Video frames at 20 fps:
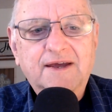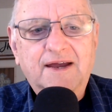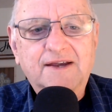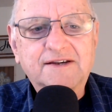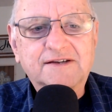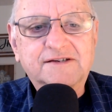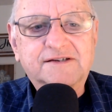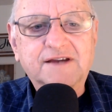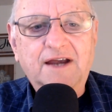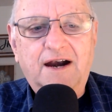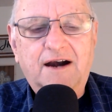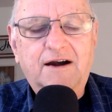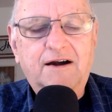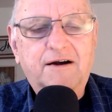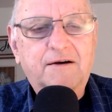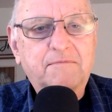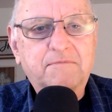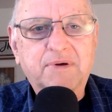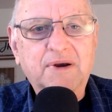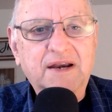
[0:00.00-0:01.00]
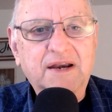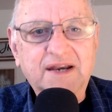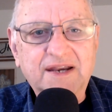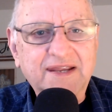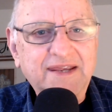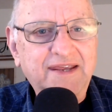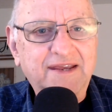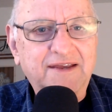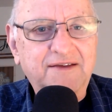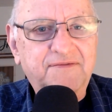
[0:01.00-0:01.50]
is our
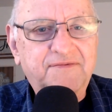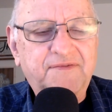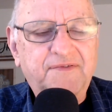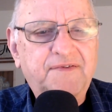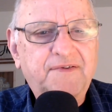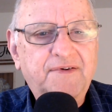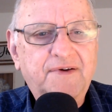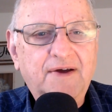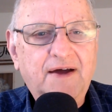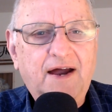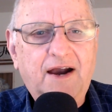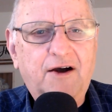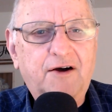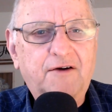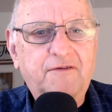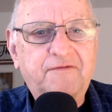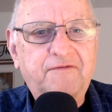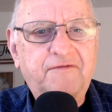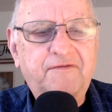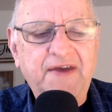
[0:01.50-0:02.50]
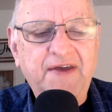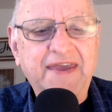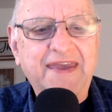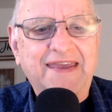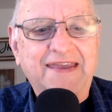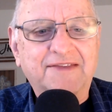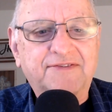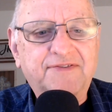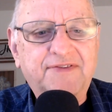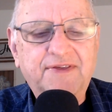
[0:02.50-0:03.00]
belief, our
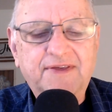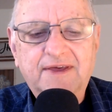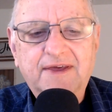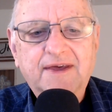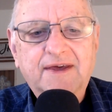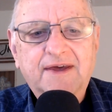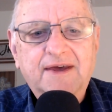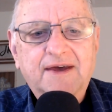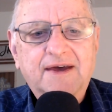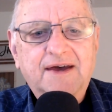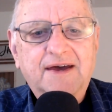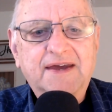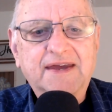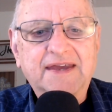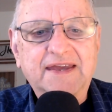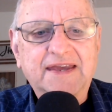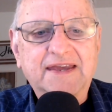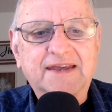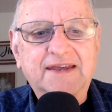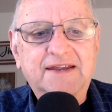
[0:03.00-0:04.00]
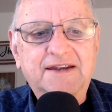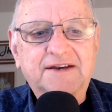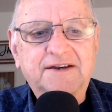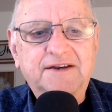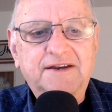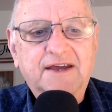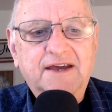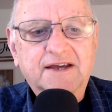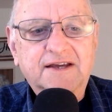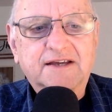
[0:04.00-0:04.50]
faith
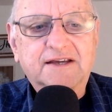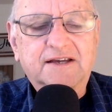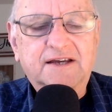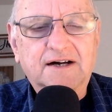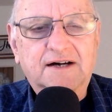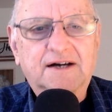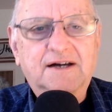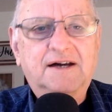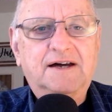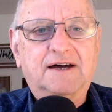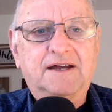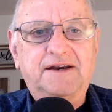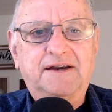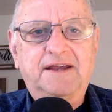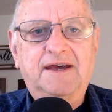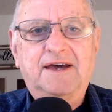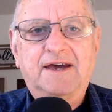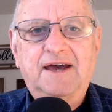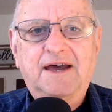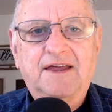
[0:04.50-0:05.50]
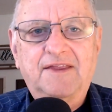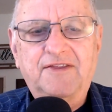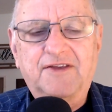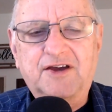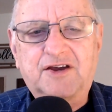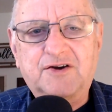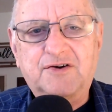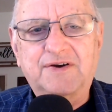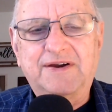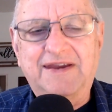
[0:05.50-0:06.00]
in God,
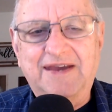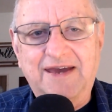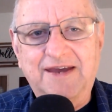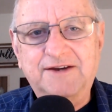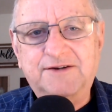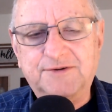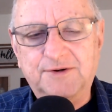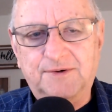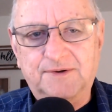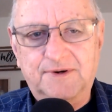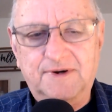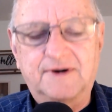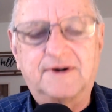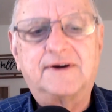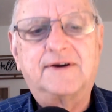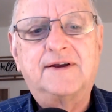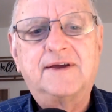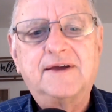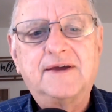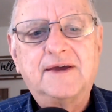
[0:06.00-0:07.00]
the Creator,